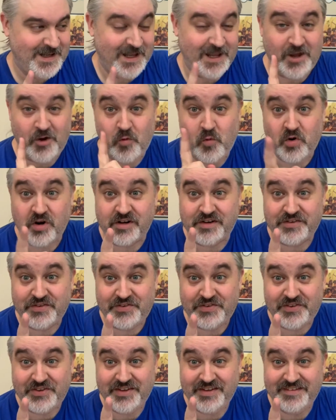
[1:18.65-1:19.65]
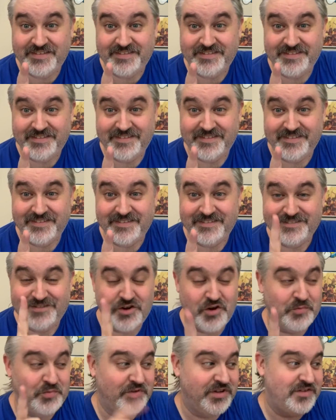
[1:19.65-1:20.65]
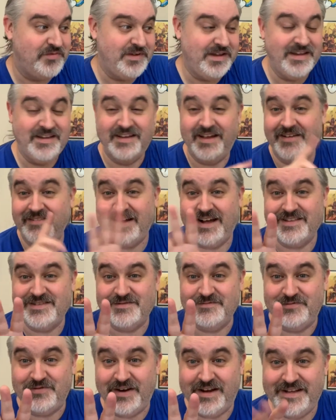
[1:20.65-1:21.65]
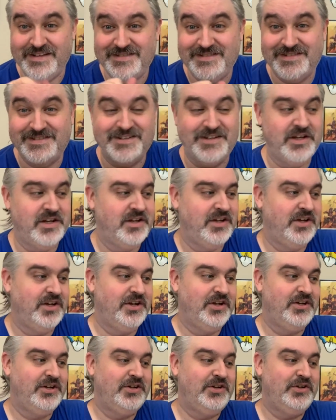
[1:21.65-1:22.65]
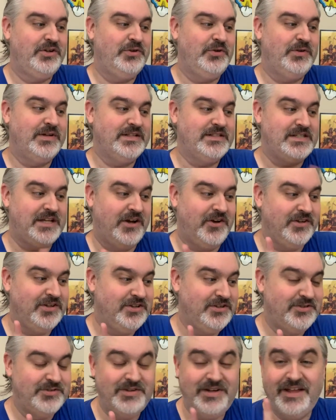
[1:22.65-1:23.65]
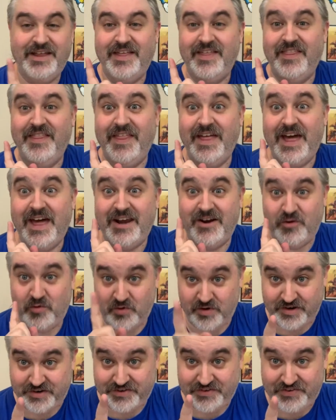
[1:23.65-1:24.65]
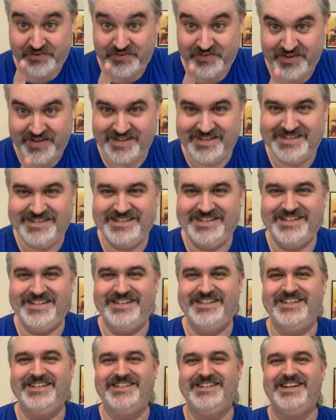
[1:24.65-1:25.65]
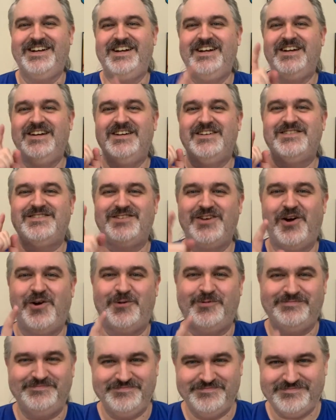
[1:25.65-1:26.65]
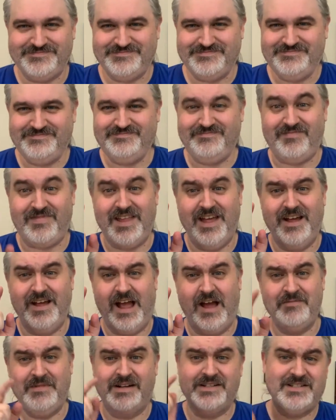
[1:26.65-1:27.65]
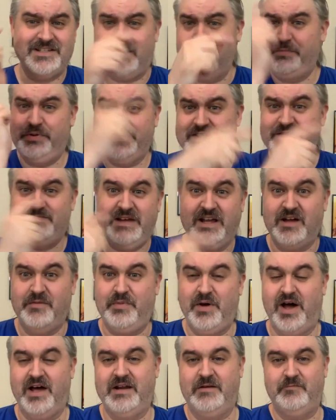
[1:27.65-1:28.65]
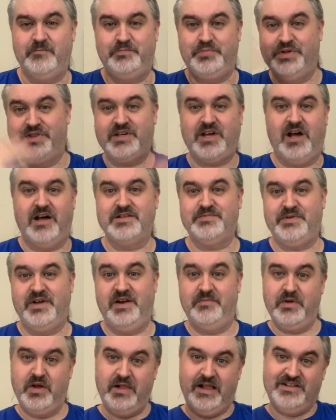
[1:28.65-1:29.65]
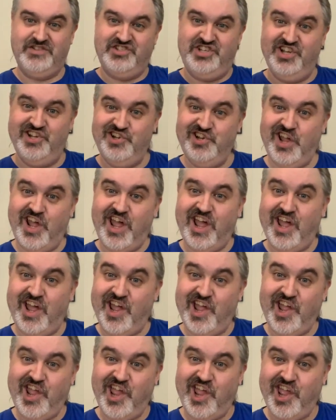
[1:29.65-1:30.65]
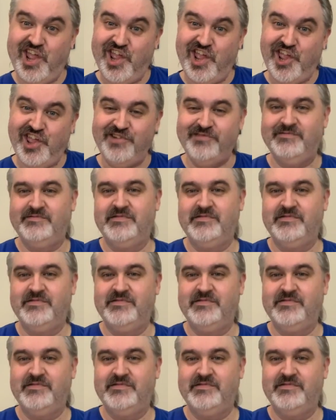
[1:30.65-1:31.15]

it works. If you don't believe me, I've got some friends who can tell you that it works. So, I'm not just gonna put this makeup on and put the cosplay on and be like, ta-da!